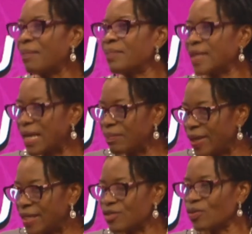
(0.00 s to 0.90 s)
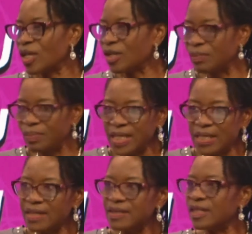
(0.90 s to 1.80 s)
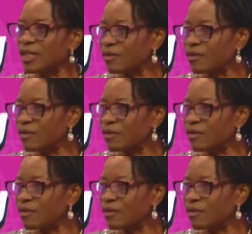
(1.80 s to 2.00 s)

Plant-based, so a lot of beans, a lot of